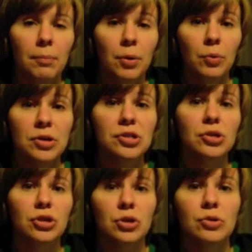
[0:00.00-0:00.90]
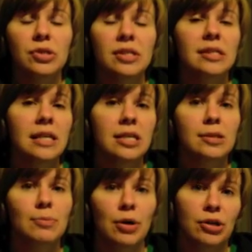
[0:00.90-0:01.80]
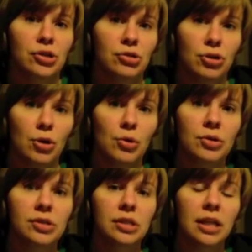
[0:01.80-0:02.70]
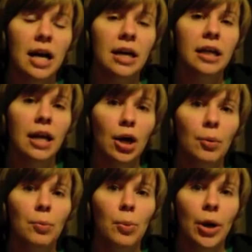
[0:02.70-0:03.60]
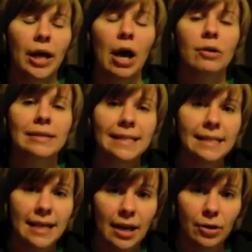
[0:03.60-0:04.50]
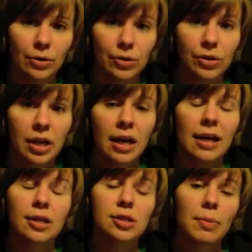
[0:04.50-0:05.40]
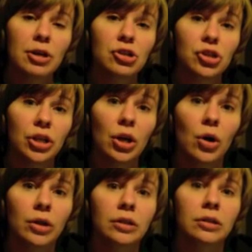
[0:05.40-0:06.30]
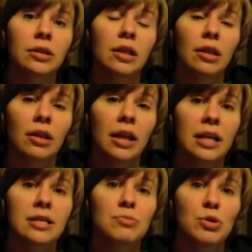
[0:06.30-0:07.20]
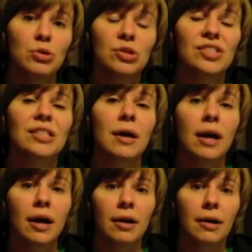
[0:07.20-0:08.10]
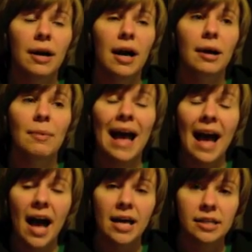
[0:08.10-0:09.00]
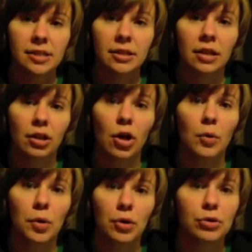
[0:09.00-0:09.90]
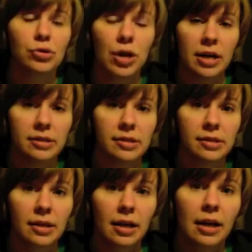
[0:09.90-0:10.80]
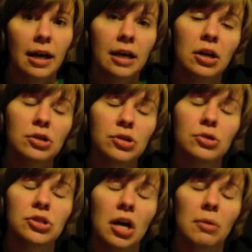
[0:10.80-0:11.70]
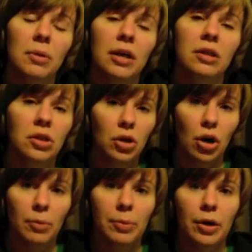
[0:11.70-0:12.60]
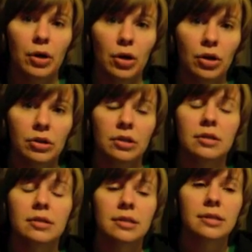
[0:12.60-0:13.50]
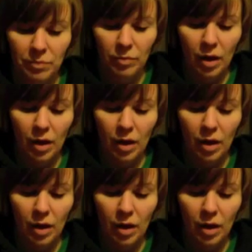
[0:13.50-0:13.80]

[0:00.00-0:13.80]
But Whistler uses these brushstrokes to kind of help bring out details, especially on Lady Muse's hat along with her dress, and also some in the carpet and curtains.